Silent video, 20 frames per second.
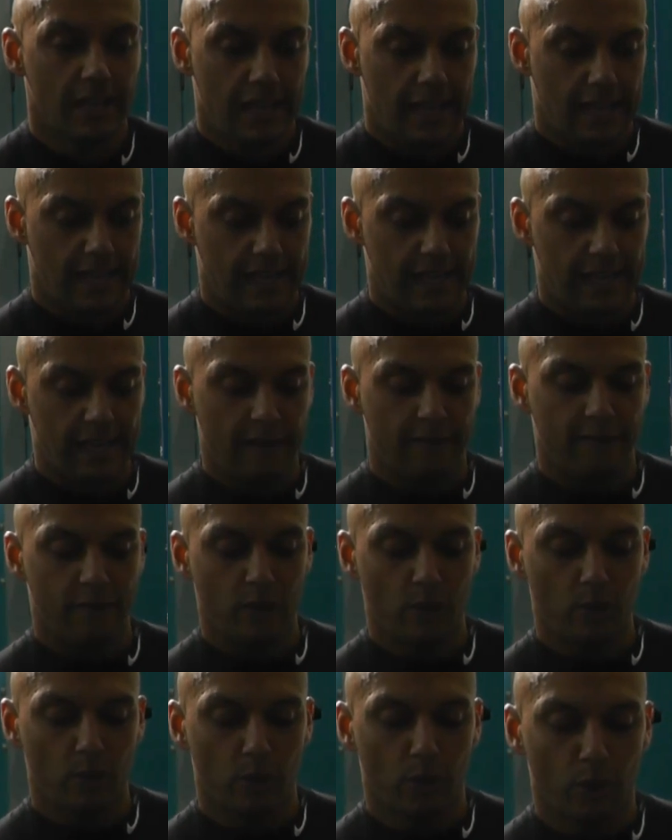If
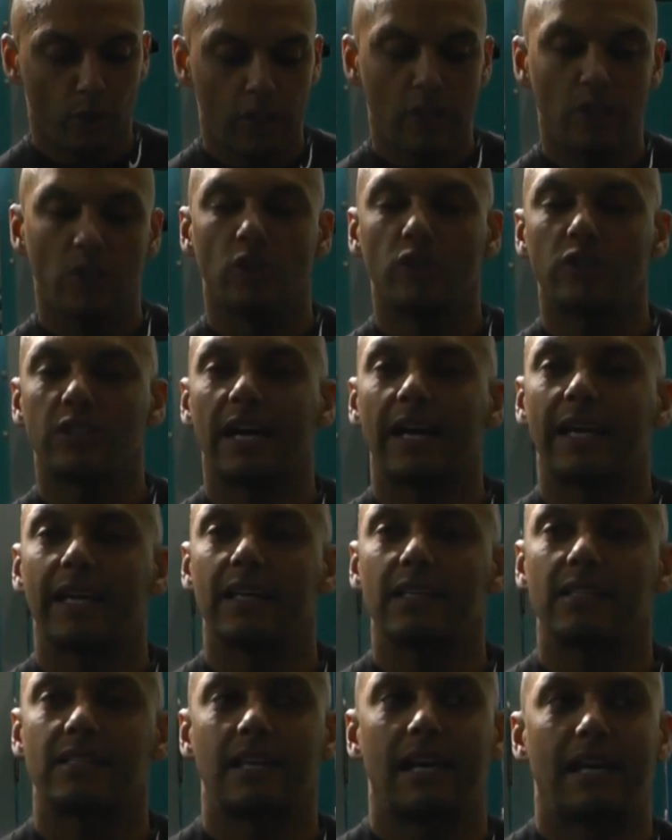you look at your diet